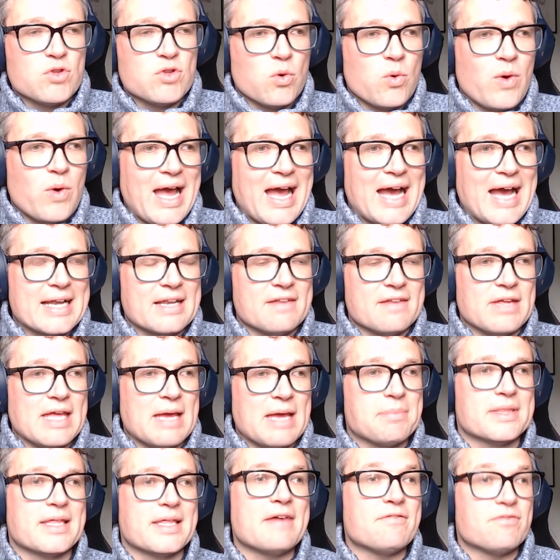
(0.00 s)
not quite had anything
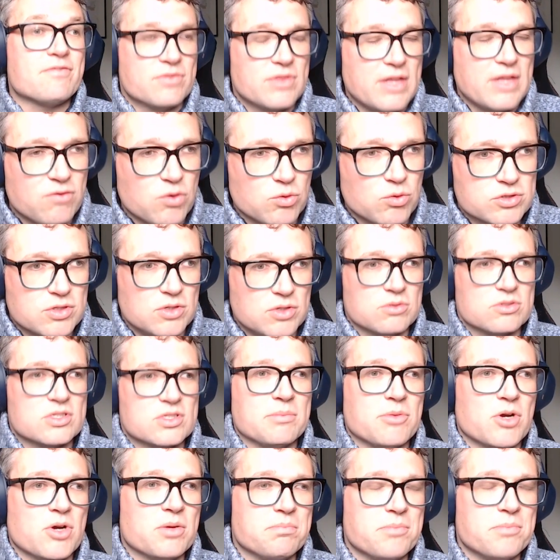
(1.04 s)
yet. But they've also launched
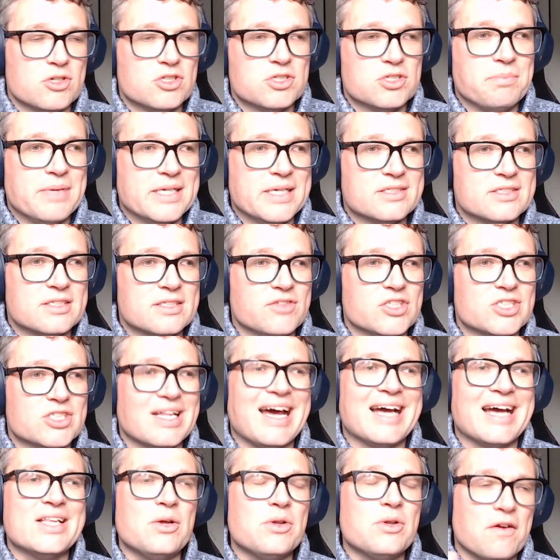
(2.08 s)
their own motion pictures division.
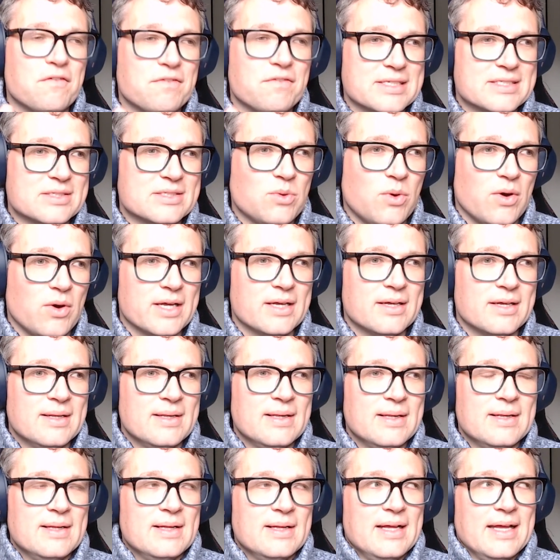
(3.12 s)
I don't know if it's quite.
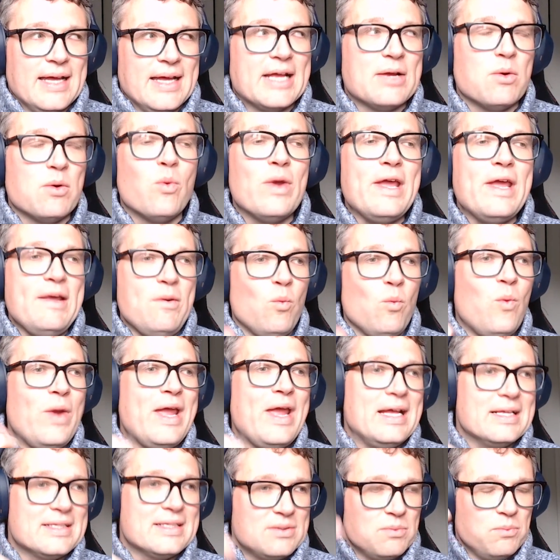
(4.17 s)

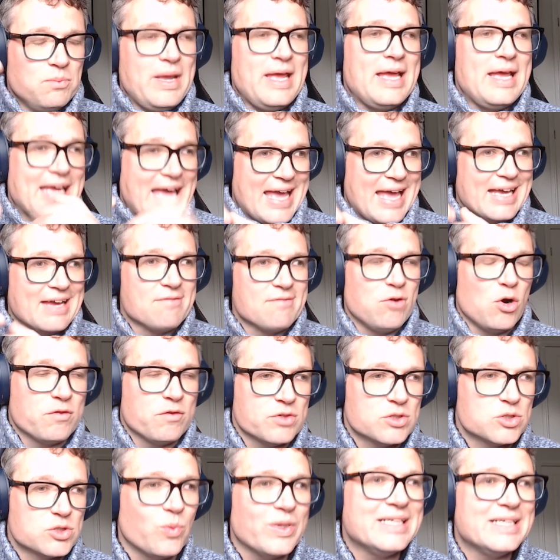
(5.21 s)
We're getting involved
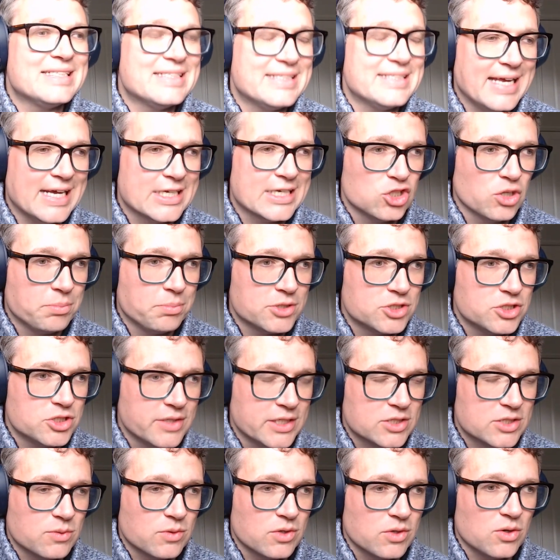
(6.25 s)
because we see it as an
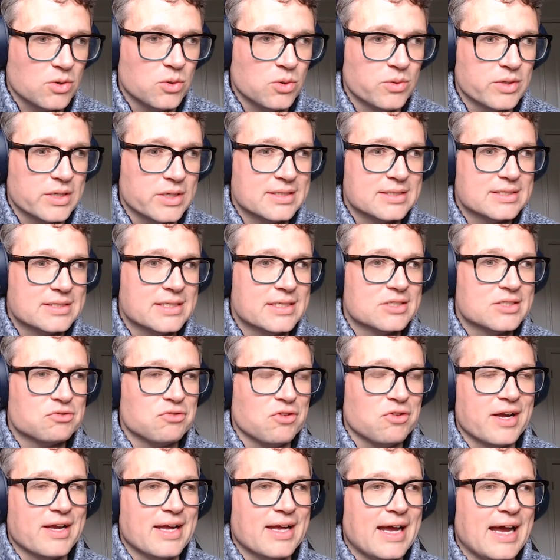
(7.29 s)
opportunity to unlock audiences,
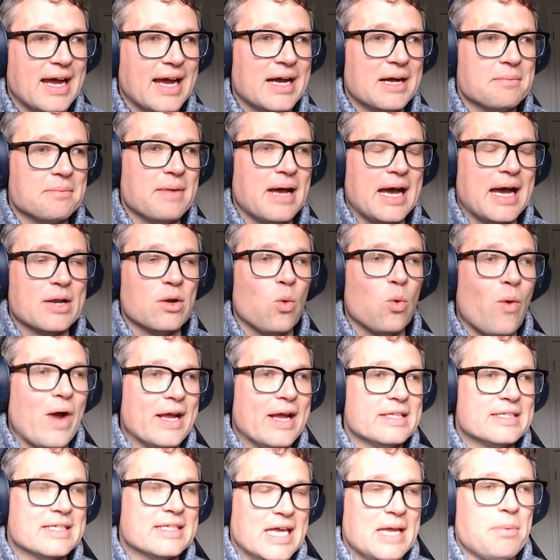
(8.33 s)
right? And a
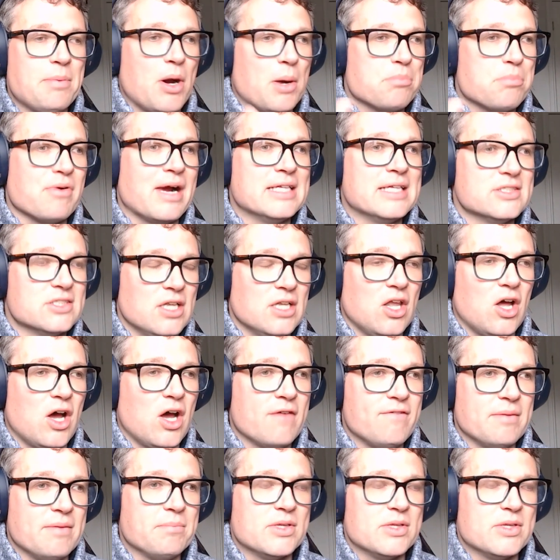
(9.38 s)
way to keep our brands
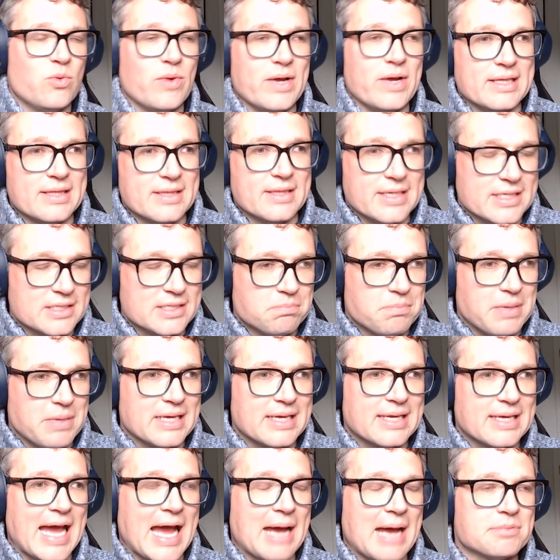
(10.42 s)
alive in between these
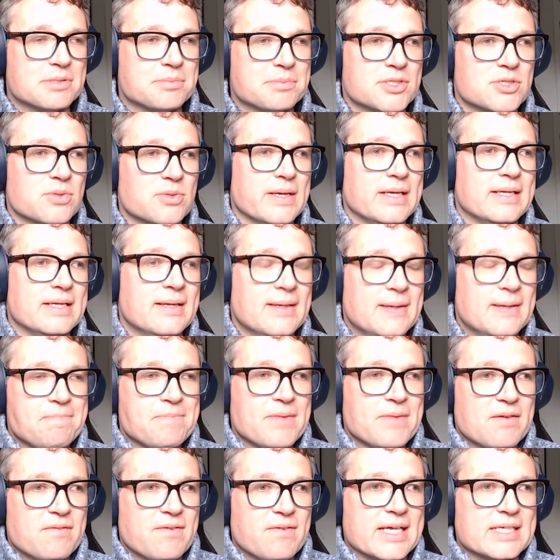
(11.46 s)
big gaps between
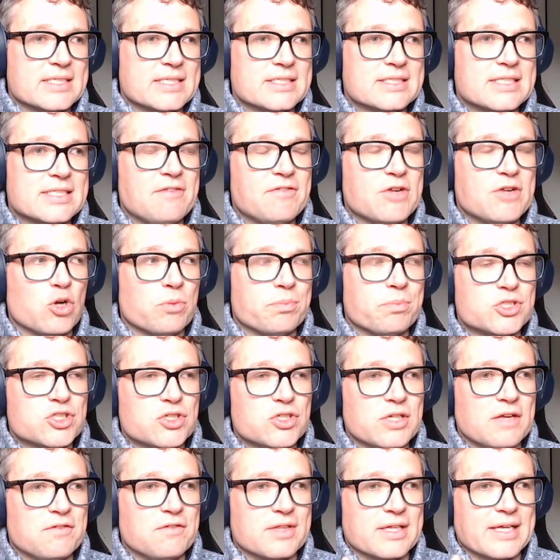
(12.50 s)
things. It's definitely an
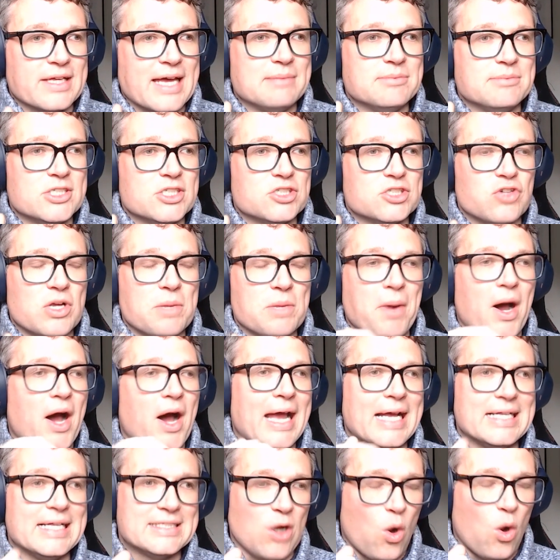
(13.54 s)
opportunity for the games industry, but
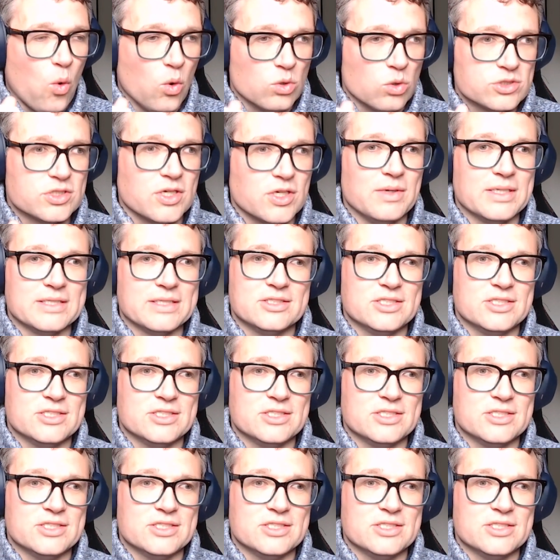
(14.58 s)
it's also, as